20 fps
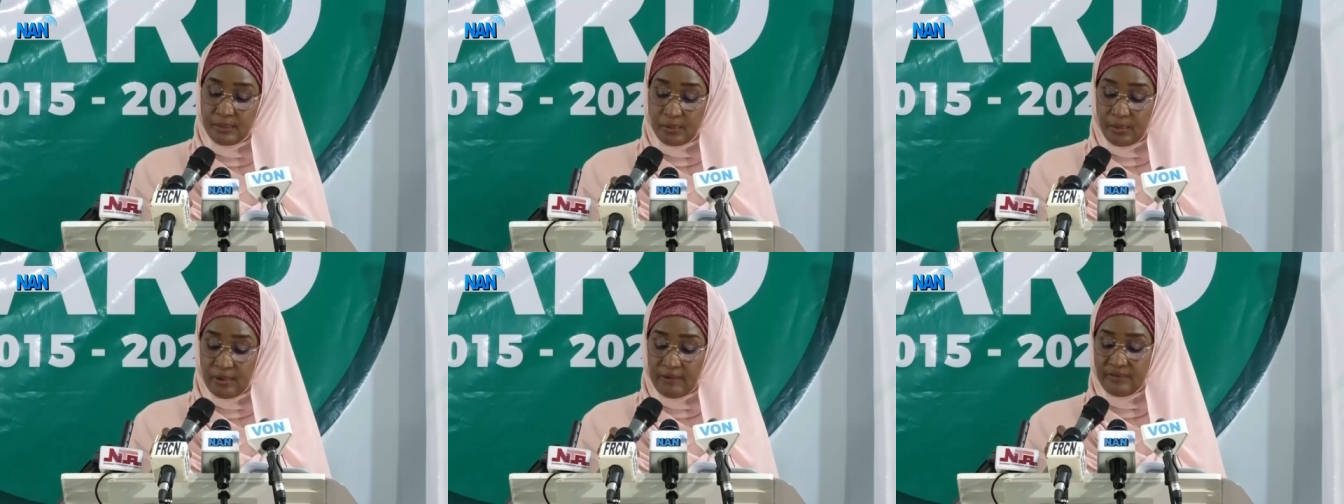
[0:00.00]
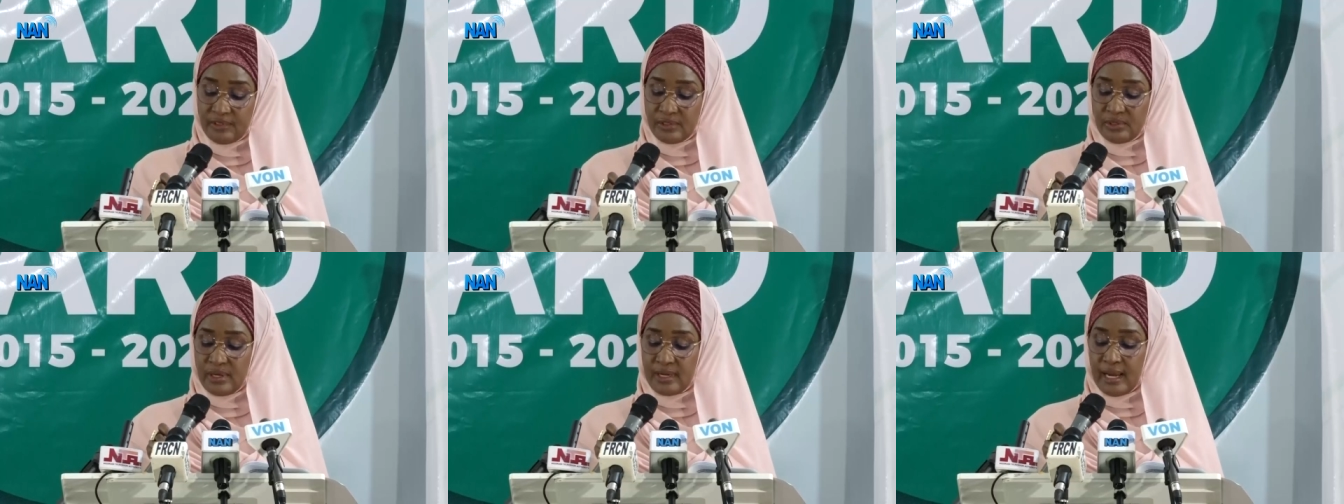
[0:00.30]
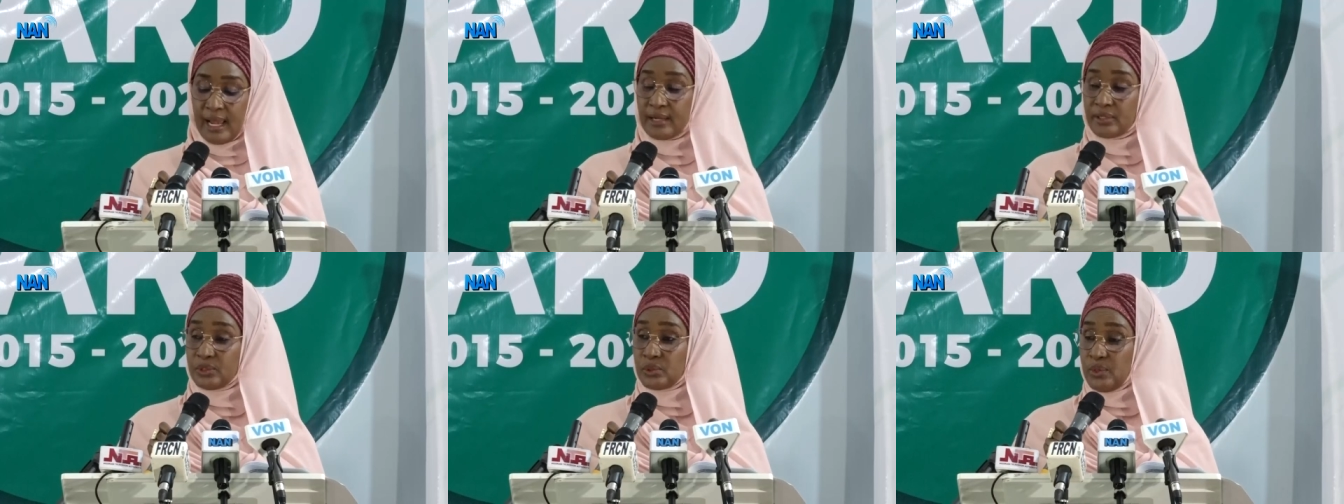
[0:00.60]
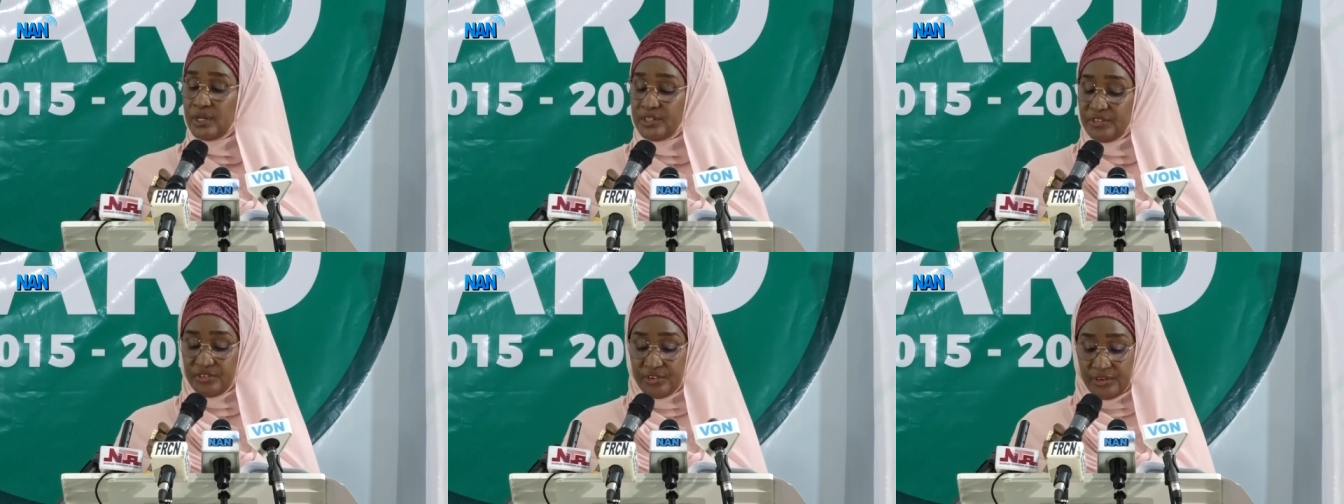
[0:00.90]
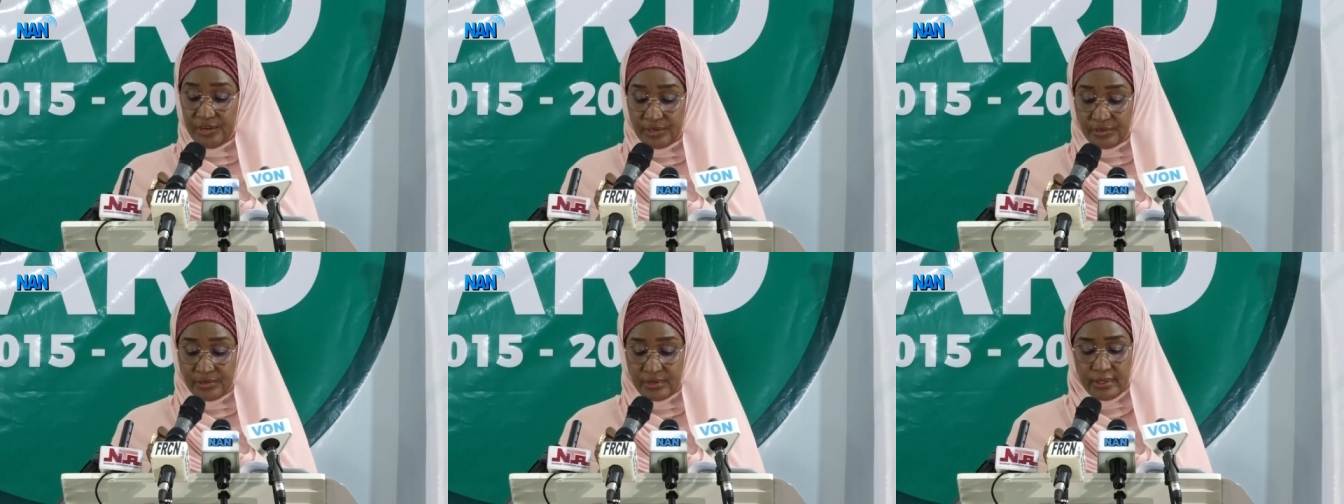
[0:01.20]
Prohibition Act
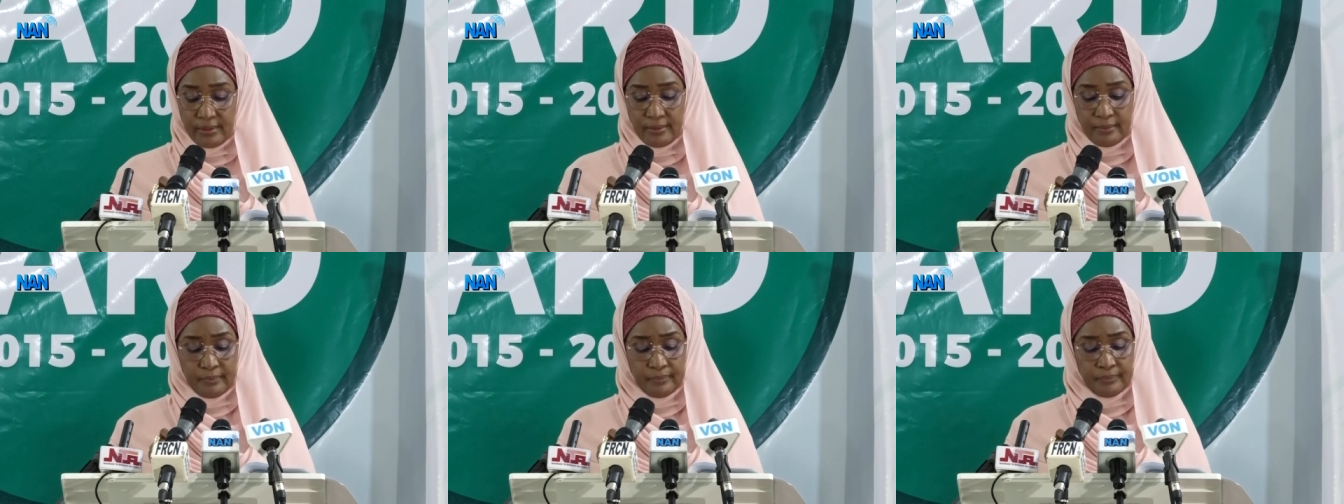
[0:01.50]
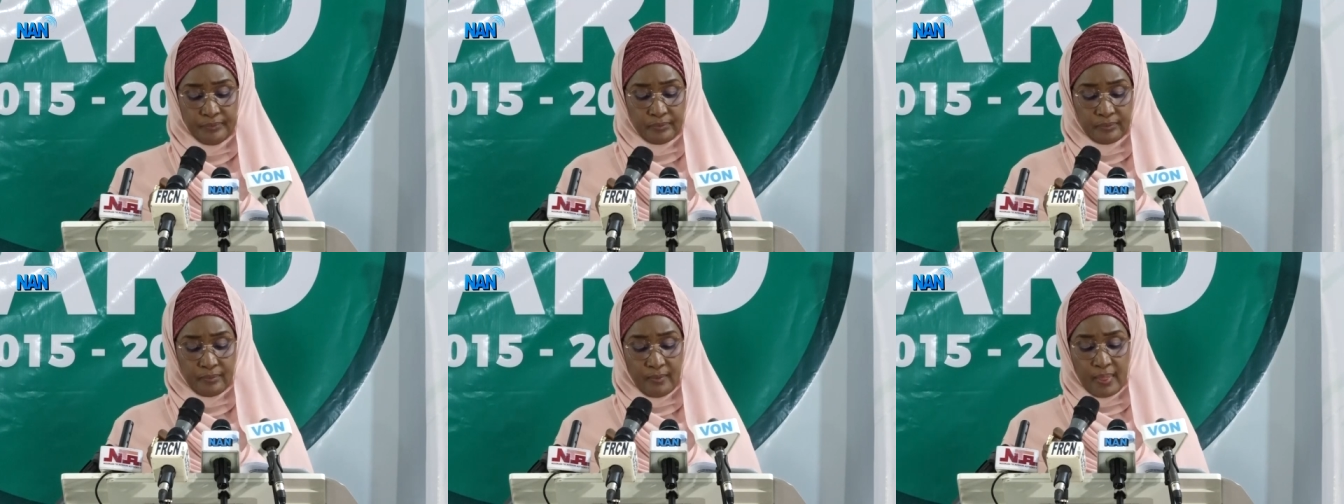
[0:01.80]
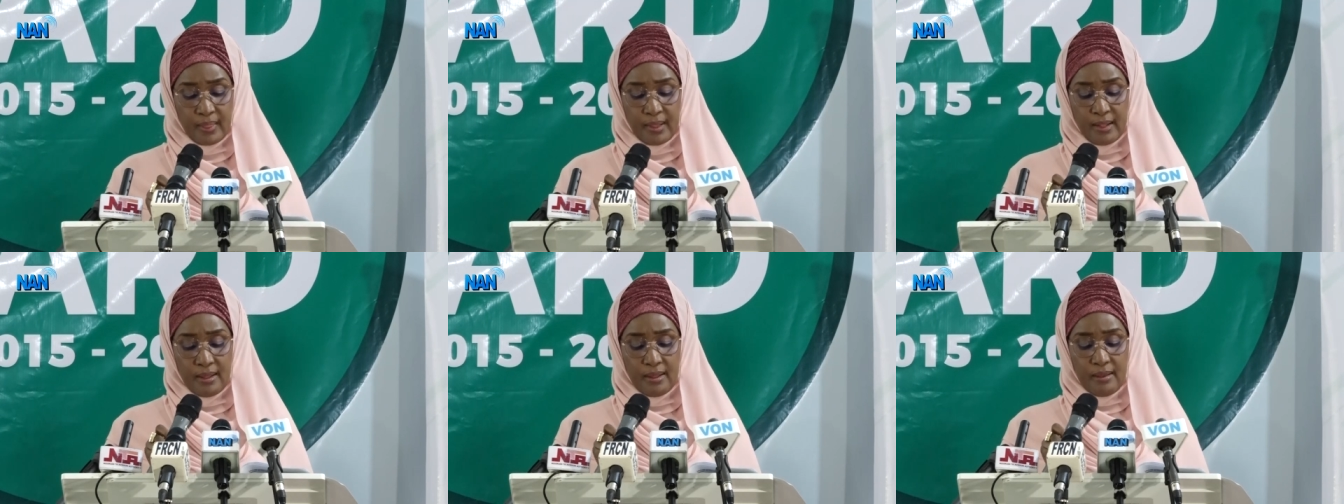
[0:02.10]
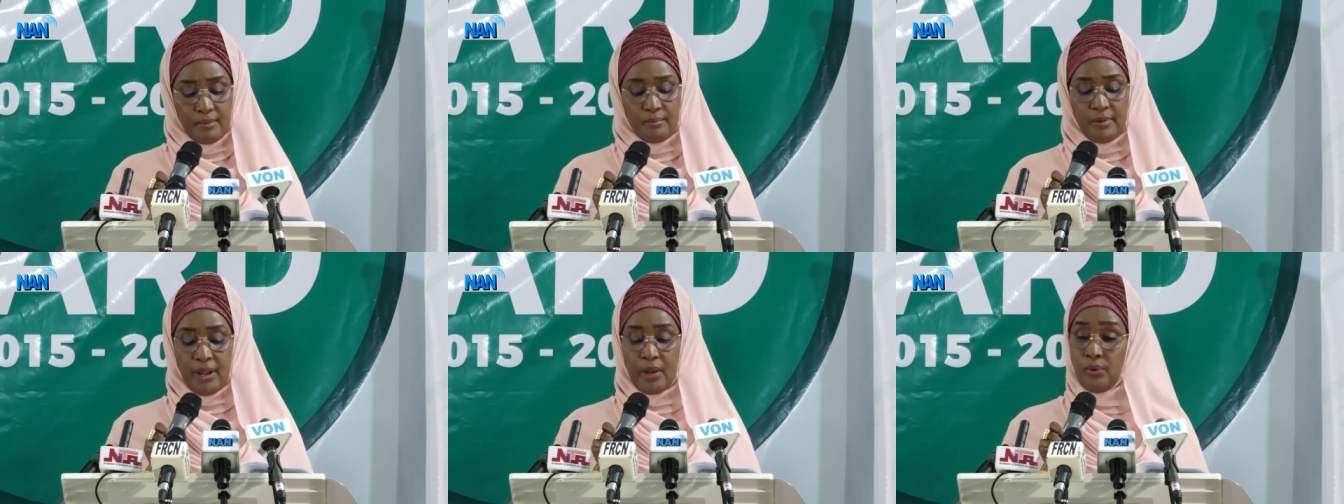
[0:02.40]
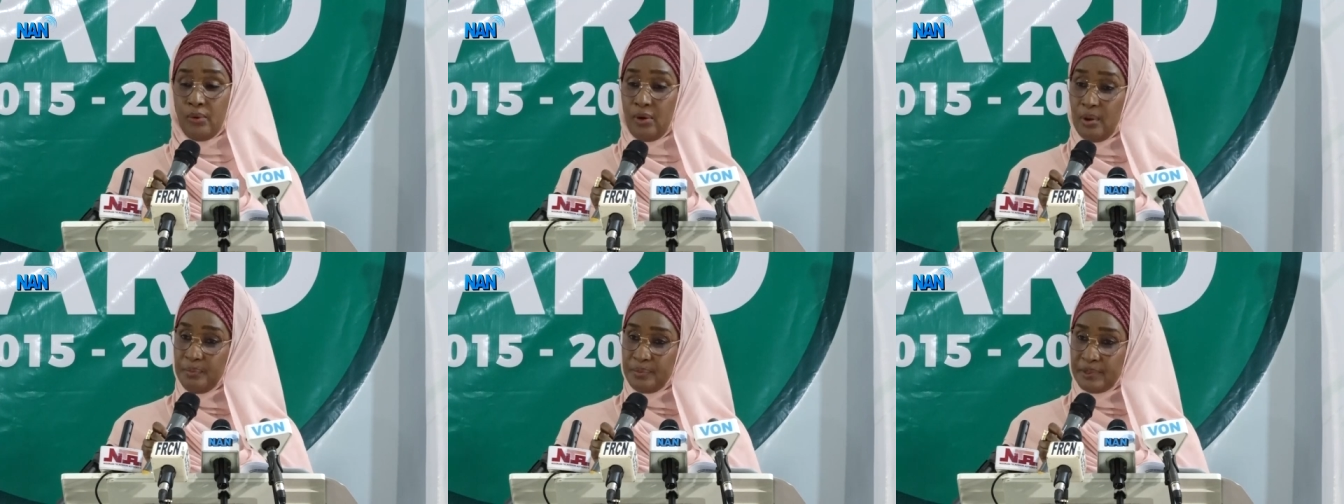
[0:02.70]
2018. My
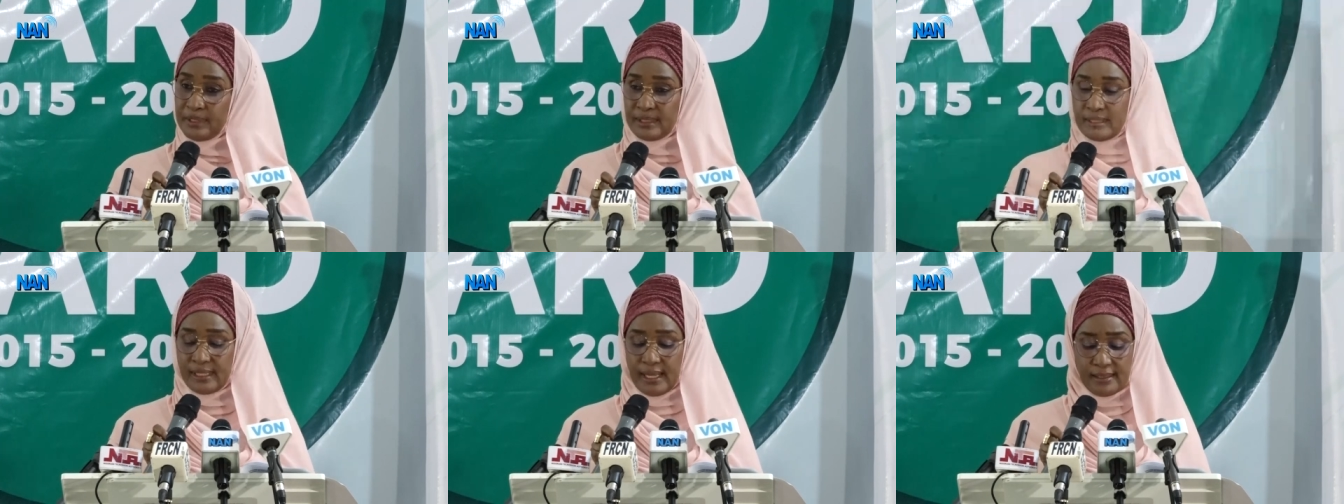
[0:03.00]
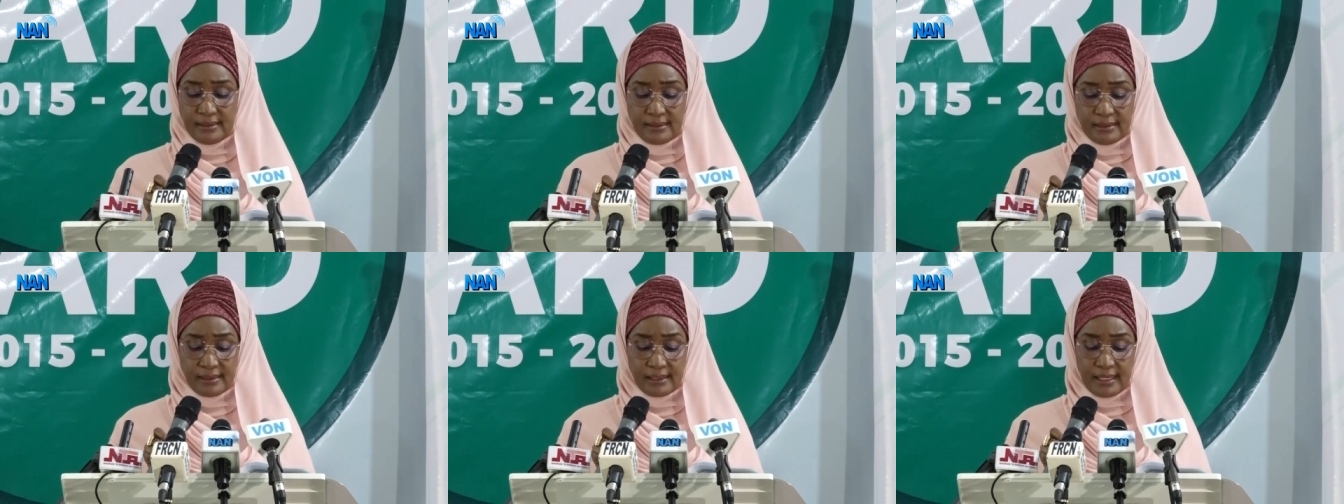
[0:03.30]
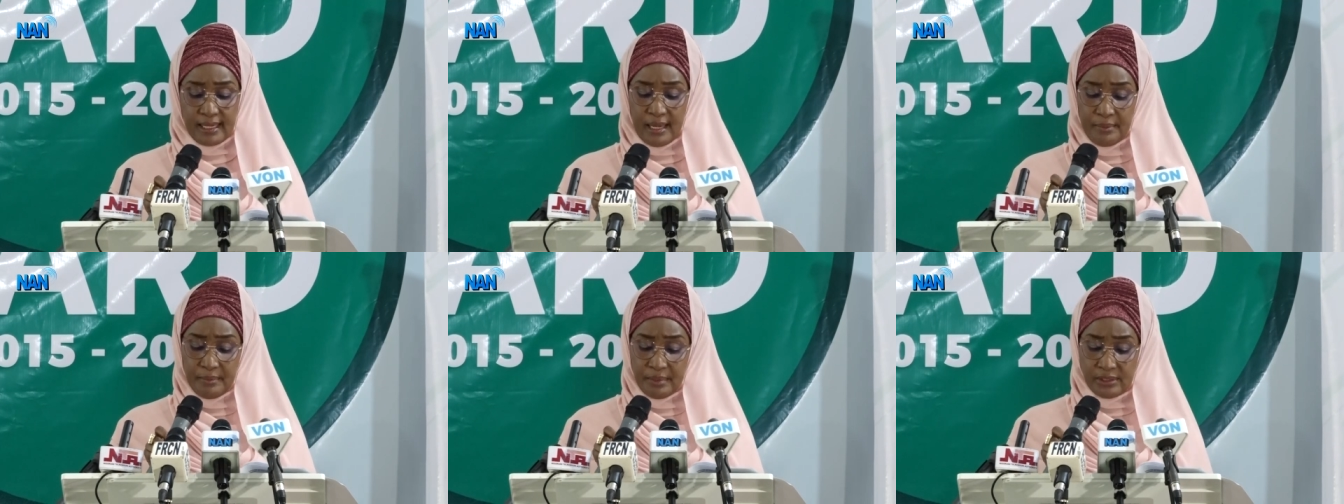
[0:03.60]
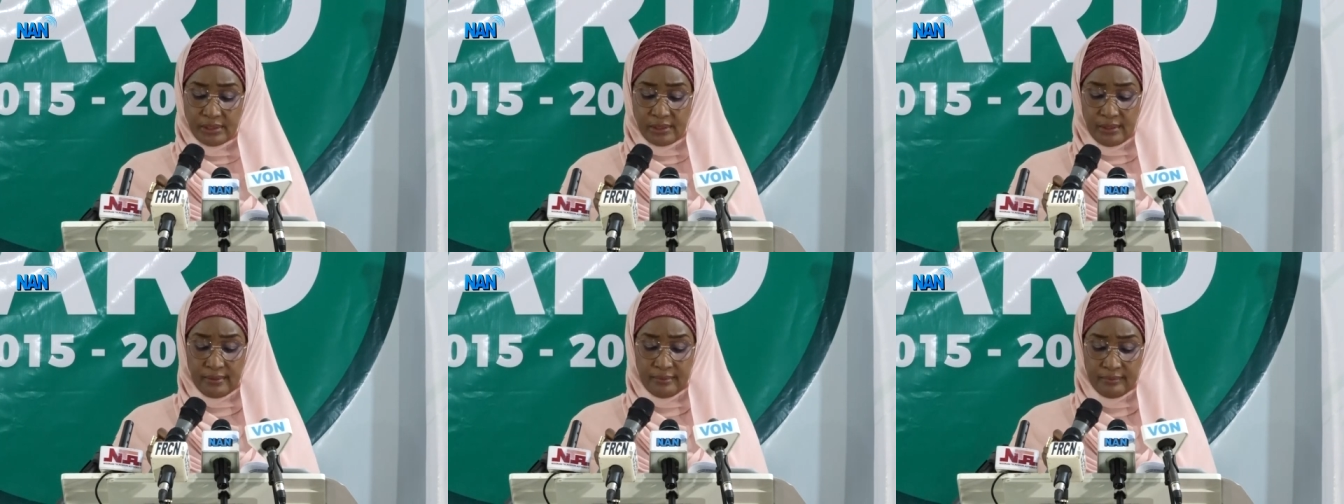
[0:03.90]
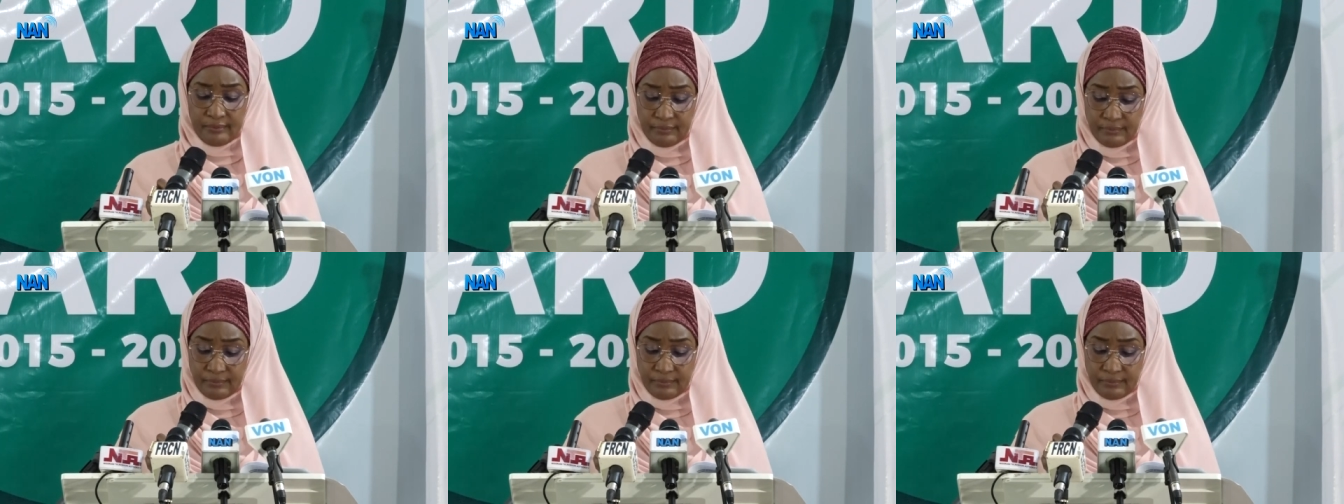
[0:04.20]
hope is that the commission,